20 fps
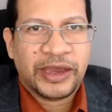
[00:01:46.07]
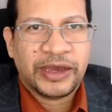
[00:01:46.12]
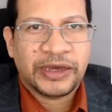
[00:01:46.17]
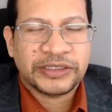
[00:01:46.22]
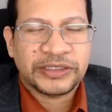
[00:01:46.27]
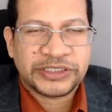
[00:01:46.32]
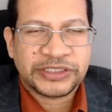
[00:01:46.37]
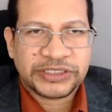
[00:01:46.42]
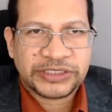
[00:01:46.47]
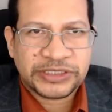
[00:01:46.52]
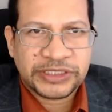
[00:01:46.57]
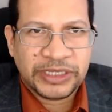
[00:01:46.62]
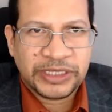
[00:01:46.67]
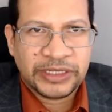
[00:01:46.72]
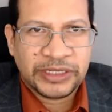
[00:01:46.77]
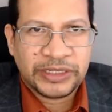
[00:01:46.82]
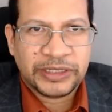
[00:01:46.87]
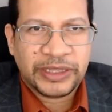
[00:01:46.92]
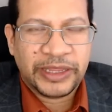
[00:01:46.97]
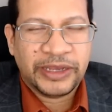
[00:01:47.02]
are
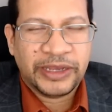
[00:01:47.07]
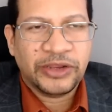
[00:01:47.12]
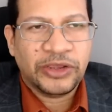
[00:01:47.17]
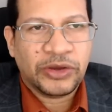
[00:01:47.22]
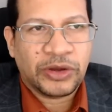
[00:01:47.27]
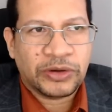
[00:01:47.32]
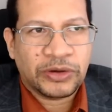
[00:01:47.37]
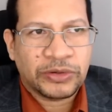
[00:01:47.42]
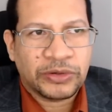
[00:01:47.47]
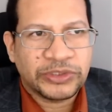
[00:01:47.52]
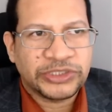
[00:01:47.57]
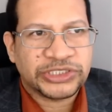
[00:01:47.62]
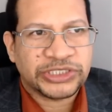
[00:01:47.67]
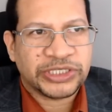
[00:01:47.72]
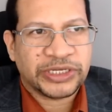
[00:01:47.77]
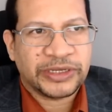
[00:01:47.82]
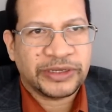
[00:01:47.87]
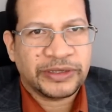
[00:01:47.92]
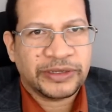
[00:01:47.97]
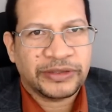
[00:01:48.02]
still
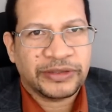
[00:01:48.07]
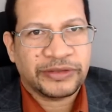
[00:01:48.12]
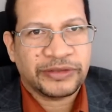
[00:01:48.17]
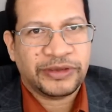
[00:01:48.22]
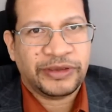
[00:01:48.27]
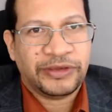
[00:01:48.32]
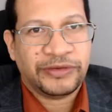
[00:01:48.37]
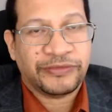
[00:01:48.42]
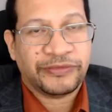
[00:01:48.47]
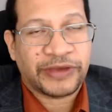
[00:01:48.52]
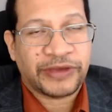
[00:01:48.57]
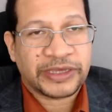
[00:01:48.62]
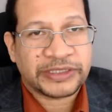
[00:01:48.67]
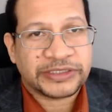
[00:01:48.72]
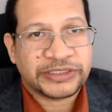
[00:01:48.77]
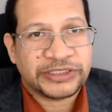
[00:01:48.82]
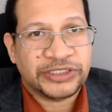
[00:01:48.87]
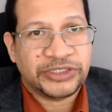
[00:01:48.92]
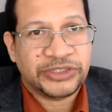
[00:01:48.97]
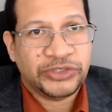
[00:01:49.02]
encouraging the
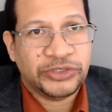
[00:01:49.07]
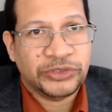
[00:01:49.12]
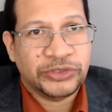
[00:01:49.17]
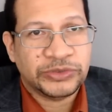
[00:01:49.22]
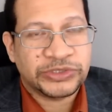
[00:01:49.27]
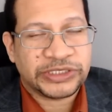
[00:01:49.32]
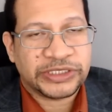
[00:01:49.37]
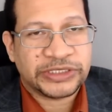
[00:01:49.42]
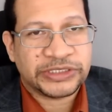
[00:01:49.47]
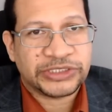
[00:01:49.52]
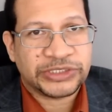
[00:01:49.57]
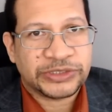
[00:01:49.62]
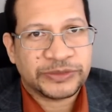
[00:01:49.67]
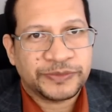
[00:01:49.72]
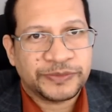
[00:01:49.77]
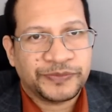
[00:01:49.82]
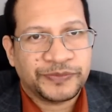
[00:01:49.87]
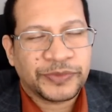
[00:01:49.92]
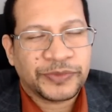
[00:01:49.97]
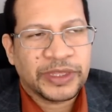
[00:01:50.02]
vaccine usage.
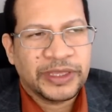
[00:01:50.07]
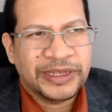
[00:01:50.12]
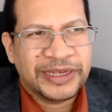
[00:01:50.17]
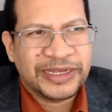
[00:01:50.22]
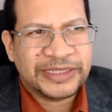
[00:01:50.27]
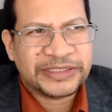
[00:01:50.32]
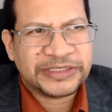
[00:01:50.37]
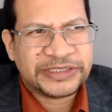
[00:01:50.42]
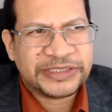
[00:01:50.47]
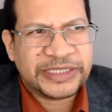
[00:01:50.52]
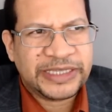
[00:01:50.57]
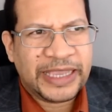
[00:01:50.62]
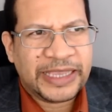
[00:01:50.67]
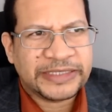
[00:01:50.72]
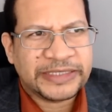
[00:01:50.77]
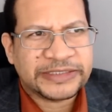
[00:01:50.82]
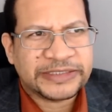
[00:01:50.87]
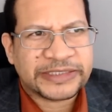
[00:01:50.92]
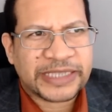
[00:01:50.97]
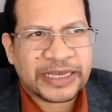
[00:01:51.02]
Let's see
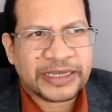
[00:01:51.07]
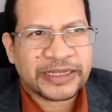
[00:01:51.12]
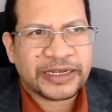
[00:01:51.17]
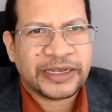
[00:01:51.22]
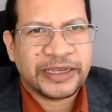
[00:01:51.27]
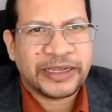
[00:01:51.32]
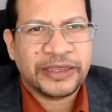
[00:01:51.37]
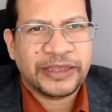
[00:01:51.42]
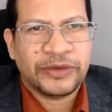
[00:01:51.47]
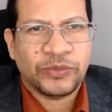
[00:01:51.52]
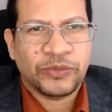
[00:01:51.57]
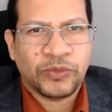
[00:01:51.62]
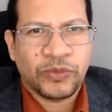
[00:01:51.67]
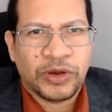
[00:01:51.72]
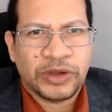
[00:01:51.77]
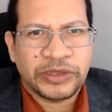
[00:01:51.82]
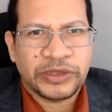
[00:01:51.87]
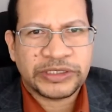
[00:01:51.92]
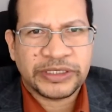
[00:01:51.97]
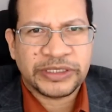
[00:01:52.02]
exactly
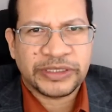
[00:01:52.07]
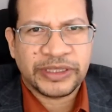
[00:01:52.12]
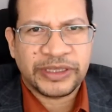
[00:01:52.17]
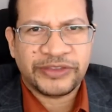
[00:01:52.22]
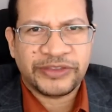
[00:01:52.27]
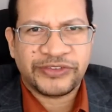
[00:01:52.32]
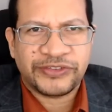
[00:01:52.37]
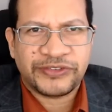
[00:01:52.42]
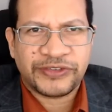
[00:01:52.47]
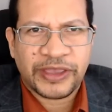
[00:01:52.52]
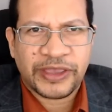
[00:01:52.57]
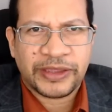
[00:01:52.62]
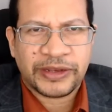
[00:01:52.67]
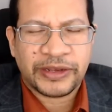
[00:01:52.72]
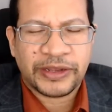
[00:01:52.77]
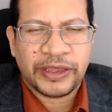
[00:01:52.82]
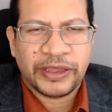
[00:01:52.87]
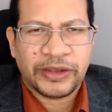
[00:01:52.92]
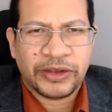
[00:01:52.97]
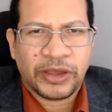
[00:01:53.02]
what they
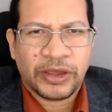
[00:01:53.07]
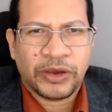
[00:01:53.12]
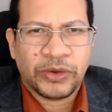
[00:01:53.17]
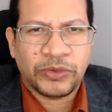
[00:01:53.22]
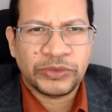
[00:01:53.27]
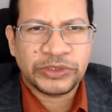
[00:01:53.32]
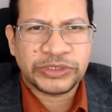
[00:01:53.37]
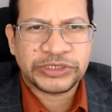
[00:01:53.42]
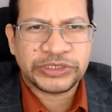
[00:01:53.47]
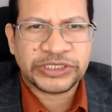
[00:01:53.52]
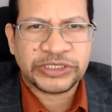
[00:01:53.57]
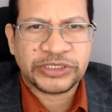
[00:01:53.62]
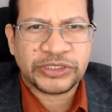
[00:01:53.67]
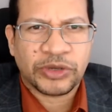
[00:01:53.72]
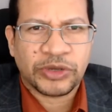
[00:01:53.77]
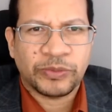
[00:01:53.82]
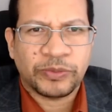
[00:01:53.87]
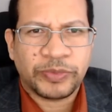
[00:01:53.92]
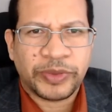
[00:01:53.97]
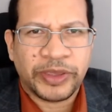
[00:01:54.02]
said and how does it
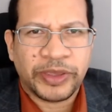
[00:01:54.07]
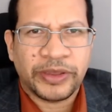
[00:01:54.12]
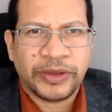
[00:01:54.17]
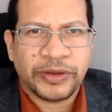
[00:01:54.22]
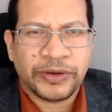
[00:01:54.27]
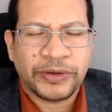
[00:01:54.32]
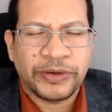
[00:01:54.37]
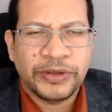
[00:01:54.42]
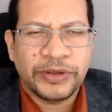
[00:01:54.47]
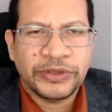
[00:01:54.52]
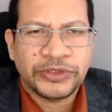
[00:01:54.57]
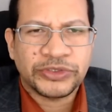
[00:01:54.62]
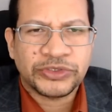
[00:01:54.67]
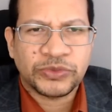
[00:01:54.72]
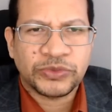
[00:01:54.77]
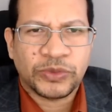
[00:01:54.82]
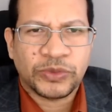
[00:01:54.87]
compare to